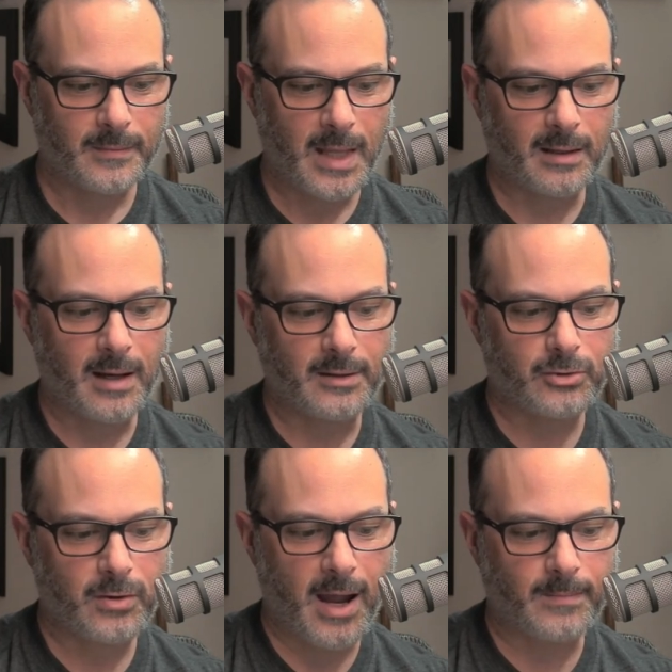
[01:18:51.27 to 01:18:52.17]
and got
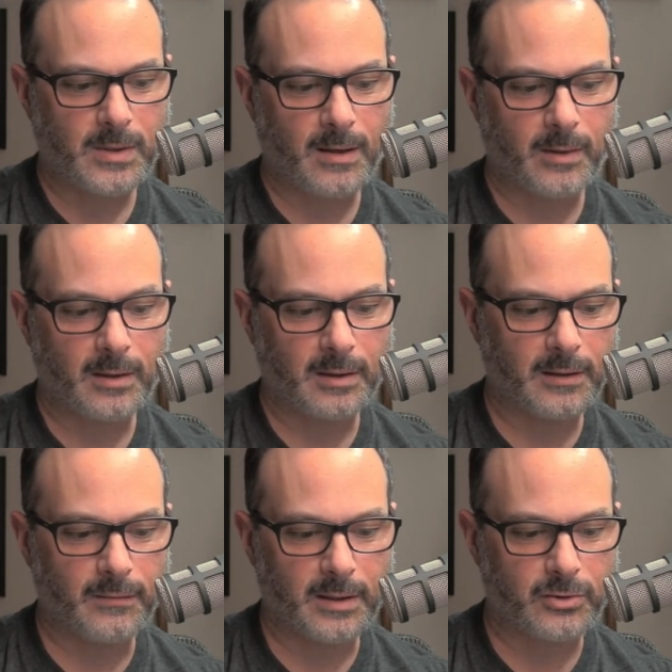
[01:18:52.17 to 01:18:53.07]
trapped, and I'm going to
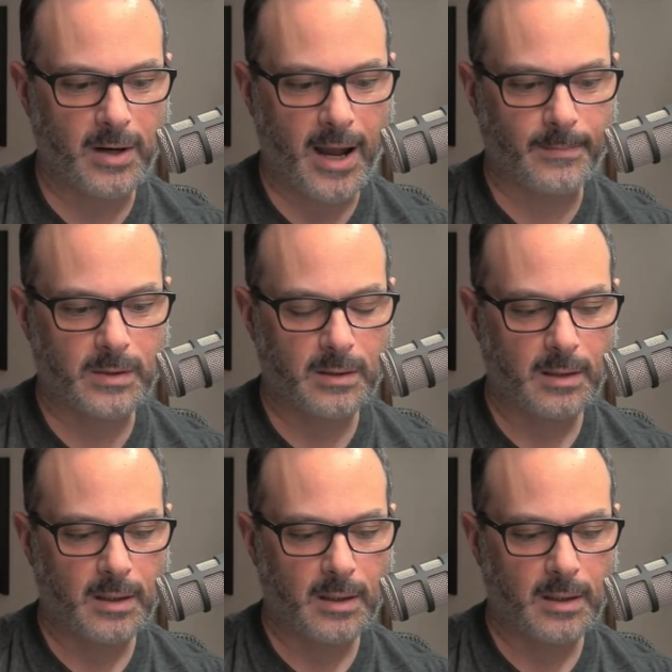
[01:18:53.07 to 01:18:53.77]
leave it trapped.